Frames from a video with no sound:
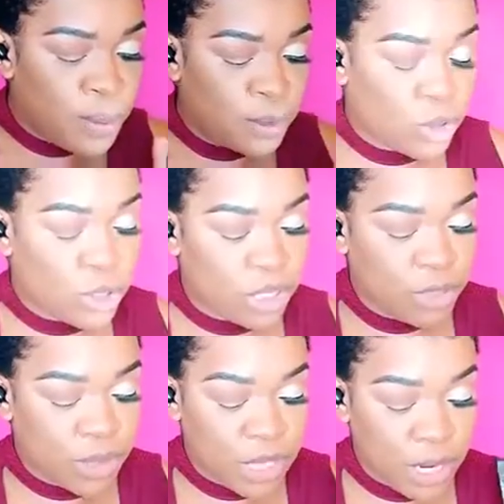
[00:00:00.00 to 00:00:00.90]
So the
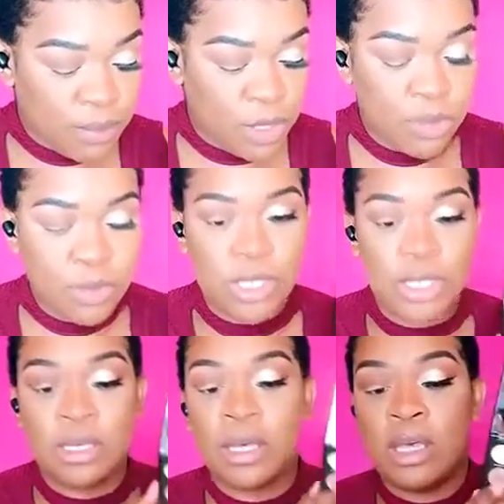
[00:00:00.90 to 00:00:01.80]
shimmer that I'm
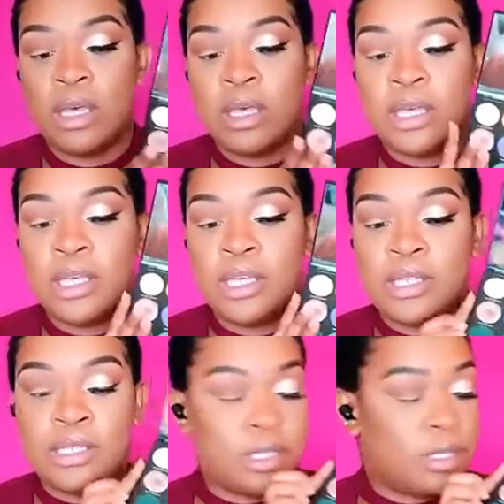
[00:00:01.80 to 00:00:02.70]
using
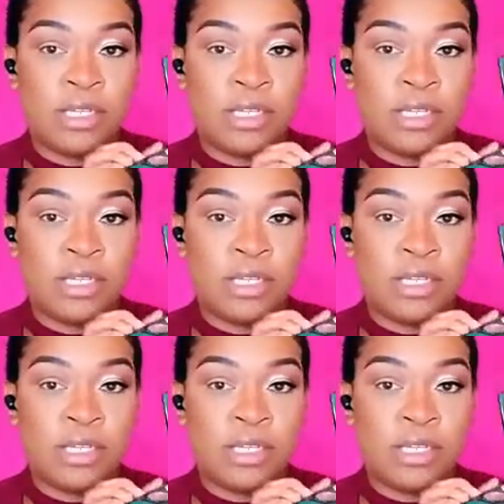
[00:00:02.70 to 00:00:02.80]
is